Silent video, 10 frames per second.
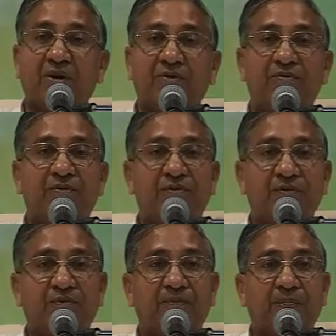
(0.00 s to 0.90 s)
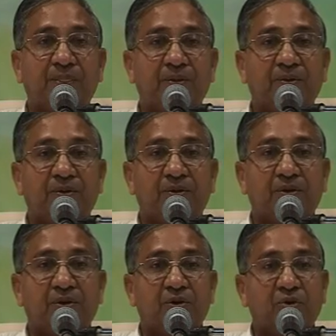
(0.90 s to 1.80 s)
of
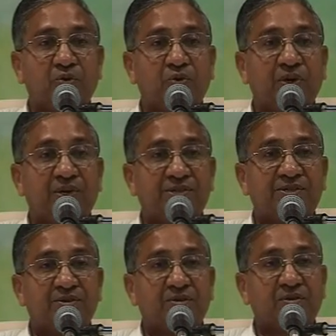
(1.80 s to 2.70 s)
who has